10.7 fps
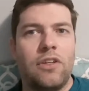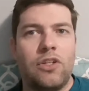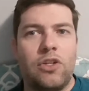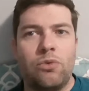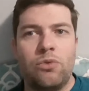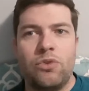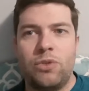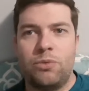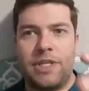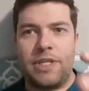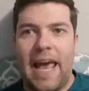you
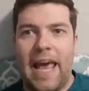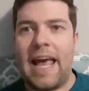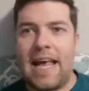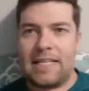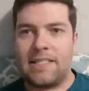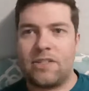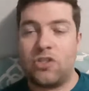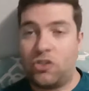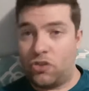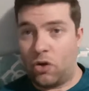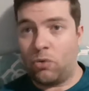detest
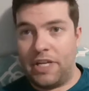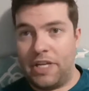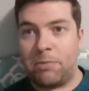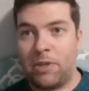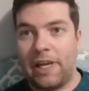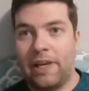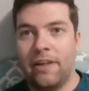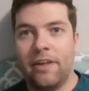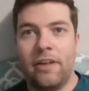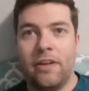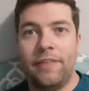so deeply
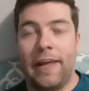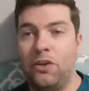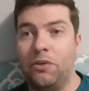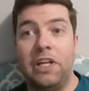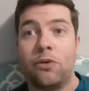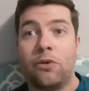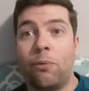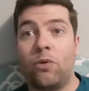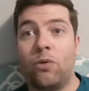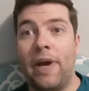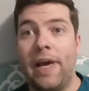that you need to run
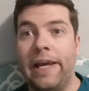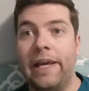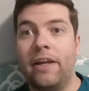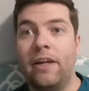away,